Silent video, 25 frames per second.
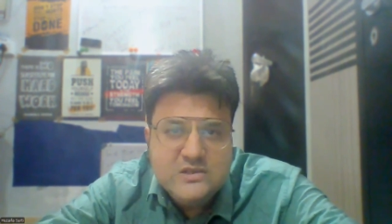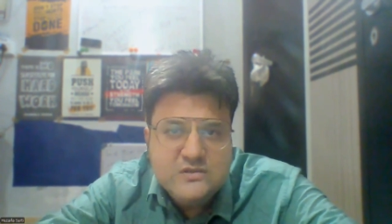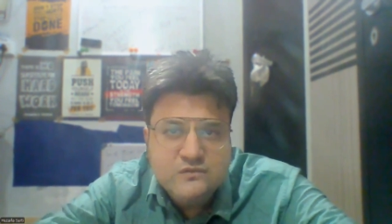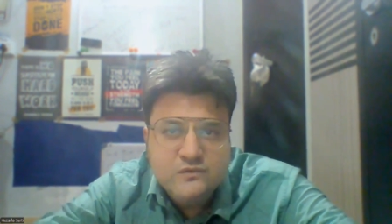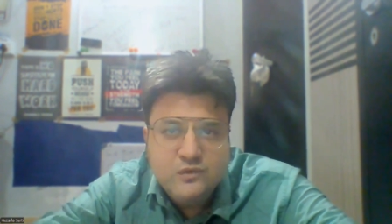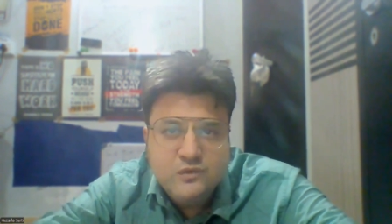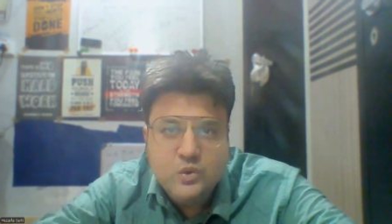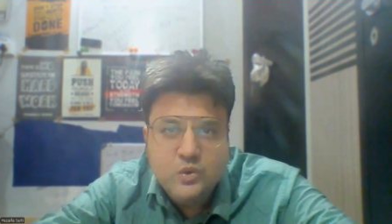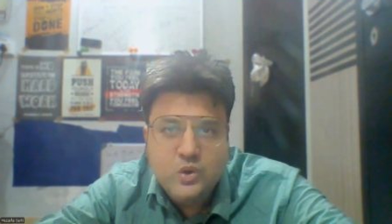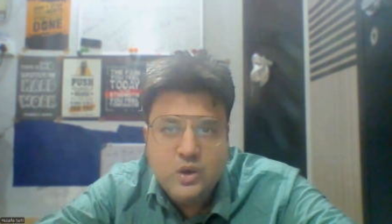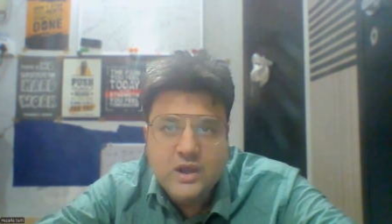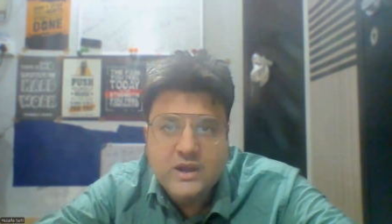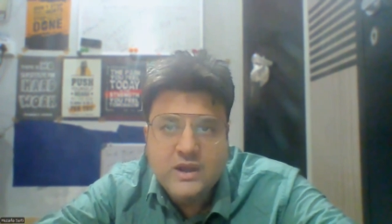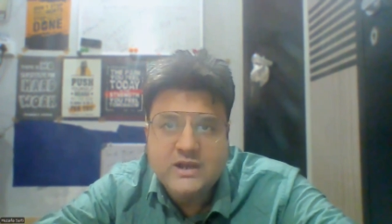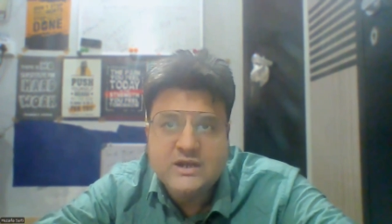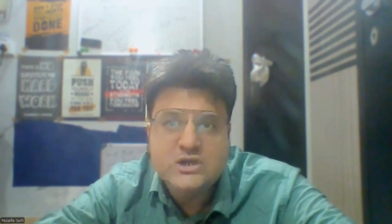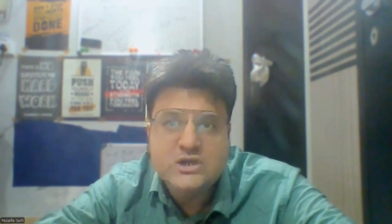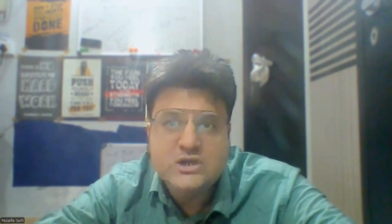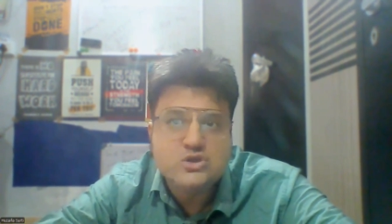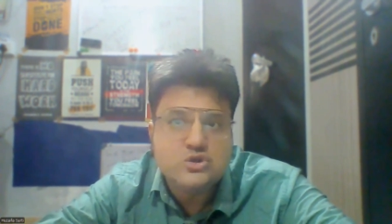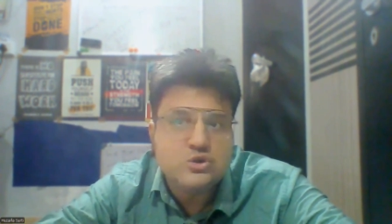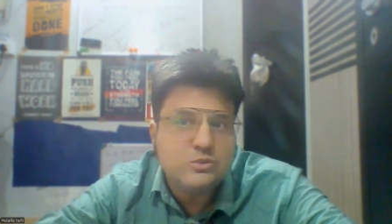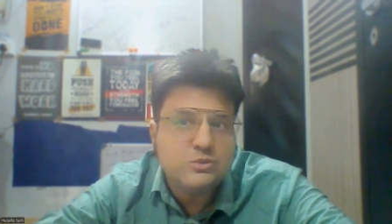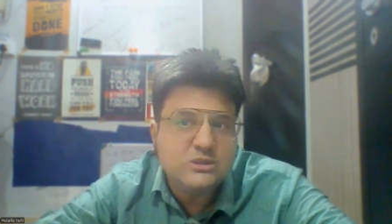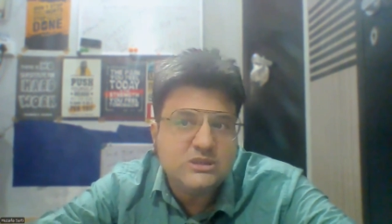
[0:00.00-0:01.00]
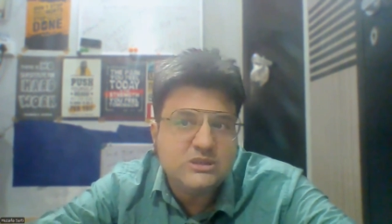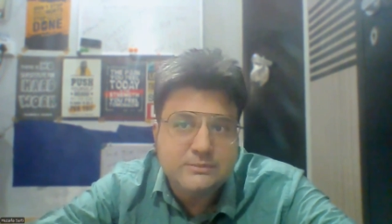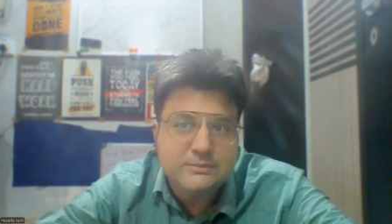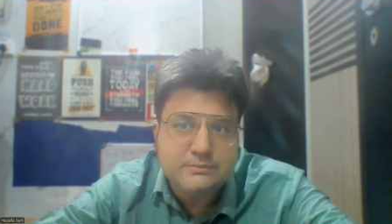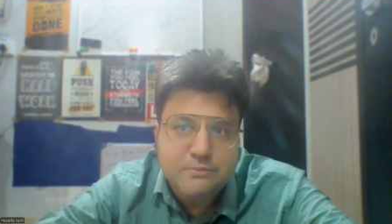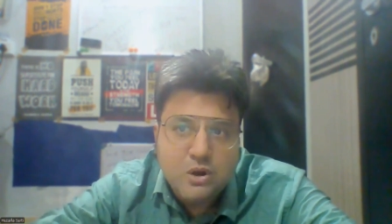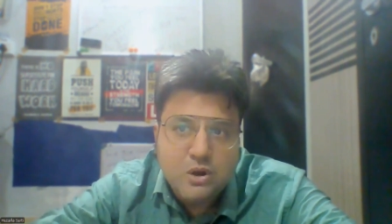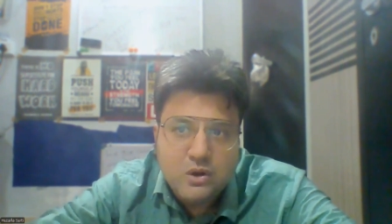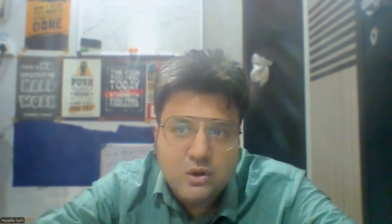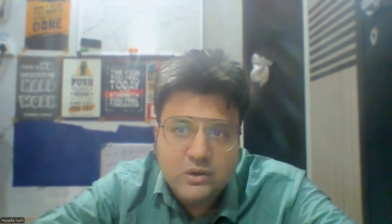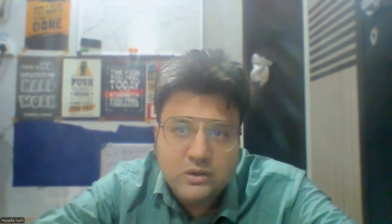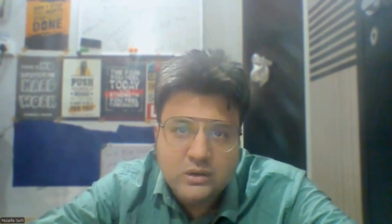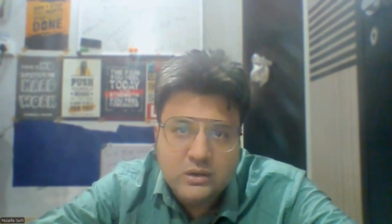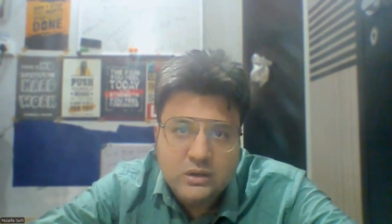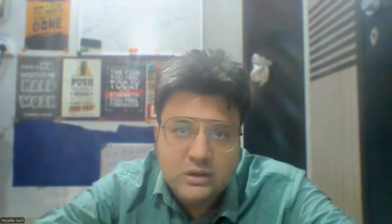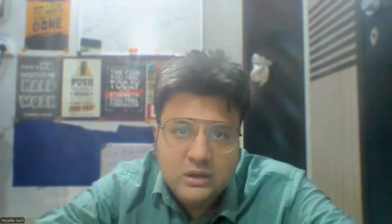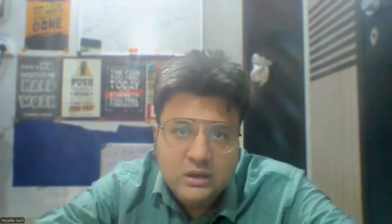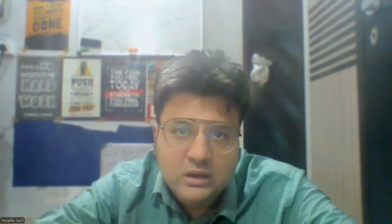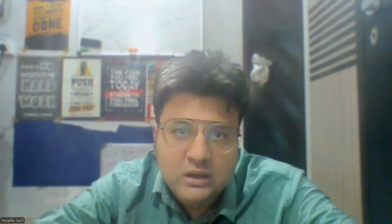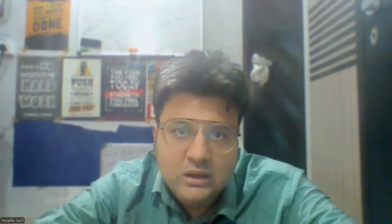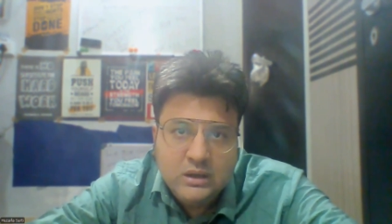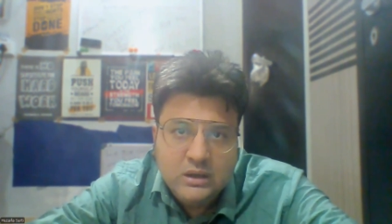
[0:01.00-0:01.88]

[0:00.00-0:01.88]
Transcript: this food and it is so much important